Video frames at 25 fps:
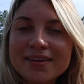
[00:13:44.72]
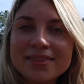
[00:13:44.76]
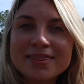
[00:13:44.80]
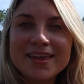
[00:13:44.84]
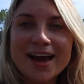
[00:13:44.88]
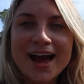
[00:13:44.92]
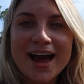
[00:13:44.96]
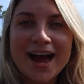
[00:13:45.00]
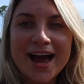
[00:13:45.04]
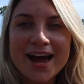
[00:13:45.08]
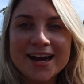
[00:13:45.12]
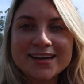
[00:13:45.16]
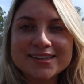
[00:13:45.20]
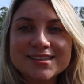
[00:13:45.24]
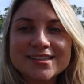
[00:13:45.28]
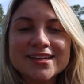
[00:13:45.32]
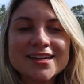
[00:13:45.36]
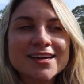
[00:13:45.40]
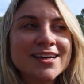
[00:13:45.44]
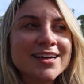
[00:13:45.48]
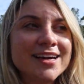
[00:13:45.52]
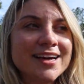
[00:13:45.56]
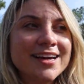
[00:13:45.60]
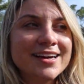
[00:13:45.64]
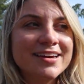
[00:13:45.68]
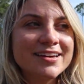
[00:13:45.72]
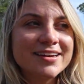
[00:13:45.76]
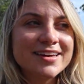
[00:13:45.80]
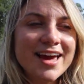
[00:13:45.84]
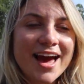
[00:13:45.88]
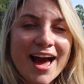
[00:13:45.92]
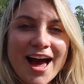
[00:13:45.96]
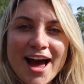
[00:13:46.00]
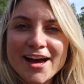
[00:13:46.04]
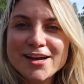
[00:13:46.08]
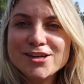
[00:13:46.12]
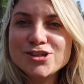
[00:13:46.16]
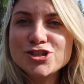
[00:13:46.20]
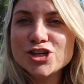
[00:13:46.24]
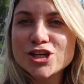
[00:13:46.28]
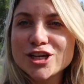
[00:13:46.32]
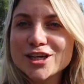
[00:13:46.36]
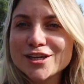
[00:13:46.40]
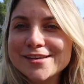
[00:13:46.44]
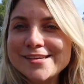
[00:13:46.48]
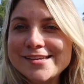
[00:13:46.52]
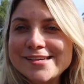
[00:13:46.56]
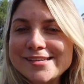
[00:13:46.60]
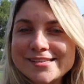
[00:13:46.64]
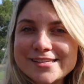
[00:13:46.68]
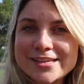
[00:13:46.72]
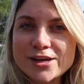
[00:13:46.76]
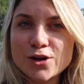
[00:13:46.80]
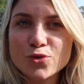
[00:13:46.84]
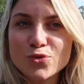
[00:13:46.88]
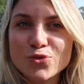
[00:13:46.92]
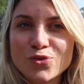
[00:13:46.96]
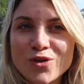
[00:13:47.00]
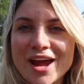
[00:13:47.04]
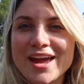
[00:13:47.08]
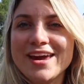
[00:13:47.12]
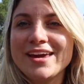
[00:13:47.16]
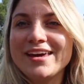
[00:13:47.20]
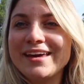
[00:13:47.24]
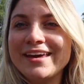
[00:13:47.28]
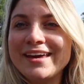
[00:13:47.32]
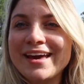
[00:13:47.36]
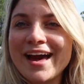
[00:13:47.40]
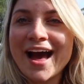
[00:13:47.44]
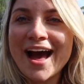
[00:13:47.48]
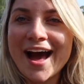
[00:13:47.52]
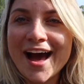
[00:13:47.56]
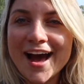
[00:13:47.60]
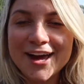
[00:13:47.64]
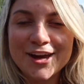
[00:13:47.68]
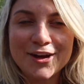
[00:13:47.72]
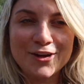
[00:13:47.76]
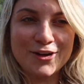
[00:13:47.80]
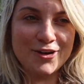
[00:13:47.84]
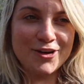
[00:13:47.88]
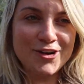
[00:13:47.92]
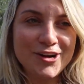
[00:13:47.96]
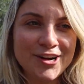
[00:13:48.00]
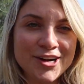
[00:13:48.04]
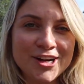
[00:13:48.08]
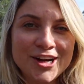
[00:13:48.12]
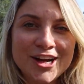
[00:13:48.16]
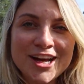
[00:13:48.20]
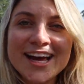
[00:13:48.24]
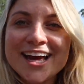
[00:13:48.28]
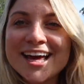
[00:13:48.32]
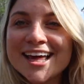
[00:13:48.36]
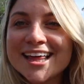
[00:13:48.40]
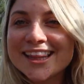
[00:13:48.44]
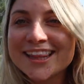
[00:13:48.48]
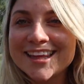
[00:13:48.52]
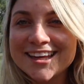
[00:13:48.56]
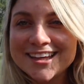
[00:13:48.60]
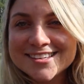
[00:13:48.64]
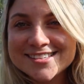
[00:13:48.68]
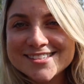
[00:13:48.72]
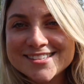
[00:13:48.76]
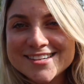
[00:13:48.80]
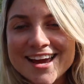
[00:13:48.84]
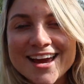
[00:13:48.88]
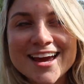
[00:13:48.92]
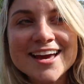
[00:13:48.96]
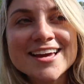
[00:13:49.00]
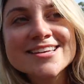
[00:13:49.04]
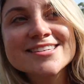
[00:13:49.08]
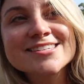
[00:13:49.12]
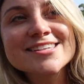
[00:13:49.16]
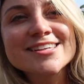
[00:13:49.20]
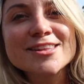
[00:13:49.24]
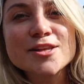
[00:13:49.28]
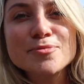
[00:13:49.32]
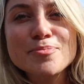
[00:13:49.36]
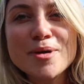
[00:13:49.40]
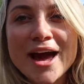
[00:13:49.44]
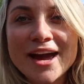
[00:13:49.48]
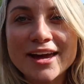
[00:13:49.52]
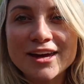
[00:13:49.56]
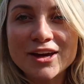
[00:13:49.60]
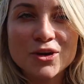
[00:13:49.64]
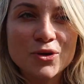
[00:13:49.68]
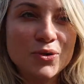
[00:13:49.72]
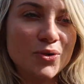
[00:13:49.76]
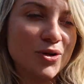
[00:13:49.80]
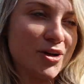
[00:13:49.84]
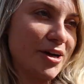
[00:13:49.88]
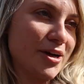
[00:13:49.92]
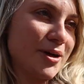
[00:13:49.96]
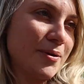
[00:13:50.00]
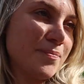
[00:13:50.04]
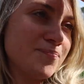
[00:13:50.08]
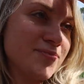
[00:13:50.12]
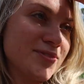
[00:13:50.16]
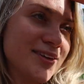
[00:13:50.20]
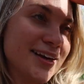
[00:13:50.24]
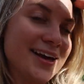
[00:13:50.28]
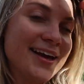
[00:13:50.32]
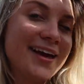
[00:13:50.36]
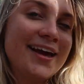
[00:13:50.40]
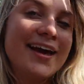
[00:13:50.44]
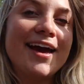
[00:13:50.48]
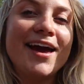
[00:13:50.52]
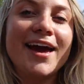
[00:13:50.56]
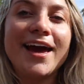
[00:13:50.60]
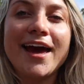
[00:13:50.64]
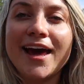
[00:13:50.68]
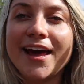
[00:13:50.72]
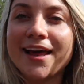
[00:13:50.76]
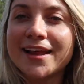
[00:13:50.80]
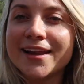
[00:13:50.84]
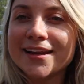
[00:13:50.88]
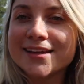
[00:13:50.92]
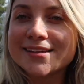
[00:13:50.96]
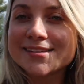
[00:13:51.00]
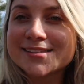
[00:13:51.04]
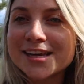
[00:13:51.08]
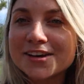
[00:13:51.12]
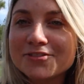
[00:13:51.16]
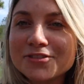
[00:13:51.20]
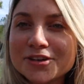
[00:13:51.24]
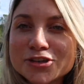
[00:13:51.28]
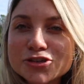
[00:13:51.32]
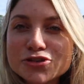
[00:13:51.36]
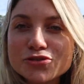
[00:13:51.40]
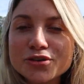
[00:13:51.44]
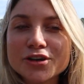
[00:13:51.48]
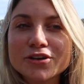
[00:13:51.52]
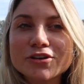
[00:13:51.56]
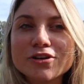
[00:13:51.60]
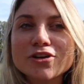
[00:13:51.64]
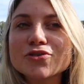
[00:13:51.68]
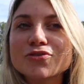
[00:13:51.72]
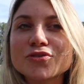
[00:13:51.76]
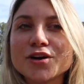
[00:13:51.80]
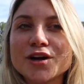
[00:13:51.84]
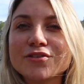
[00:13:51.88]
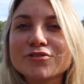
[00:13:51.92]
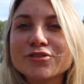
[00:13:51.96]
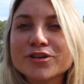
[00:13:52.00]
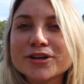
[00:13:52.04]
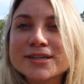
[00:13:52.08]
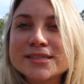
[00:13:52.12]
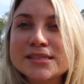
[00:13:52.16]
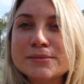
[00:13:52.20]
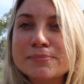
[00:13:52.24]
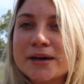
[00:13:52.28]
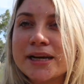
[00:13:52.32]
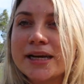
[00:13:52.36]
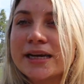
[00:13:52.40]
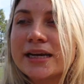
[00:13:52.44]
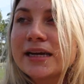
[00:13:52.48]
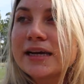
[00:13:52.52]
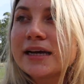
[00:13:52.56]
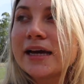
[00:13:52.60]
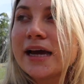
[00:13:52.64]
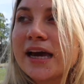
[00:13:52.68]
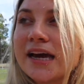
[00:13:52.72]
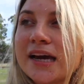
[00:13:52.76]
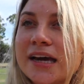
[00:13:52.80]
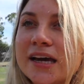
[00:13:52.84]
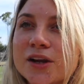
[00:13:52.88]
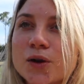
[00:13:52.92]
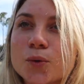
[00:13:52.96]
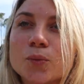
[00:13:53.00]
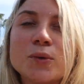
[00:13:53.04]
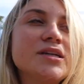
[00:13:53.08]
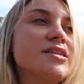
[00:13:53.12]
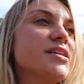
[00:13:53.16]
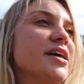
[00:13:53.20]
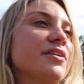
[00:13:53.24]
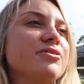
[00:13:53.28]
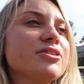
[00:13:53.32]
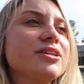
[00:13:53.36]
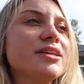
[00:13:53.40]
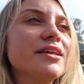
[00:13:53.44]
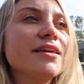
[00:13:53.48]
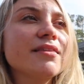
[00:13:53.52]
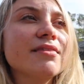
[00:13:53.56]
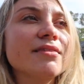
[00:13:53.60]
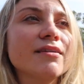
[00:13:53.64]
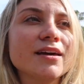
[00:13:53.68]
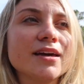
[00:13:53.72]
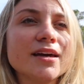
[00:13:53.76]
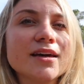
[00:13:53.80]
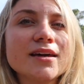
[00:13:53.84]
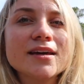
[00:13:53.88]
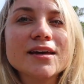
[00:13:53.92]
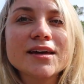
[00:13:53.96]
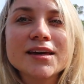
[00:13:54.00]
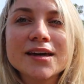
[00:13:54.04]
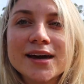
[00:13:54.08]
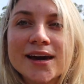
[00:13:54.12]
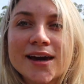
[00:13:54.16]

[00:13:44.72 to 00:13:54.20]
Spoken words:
that Cash is ranking higher these days in the pecking order and is giving Trigger a run for his money. And we definitely think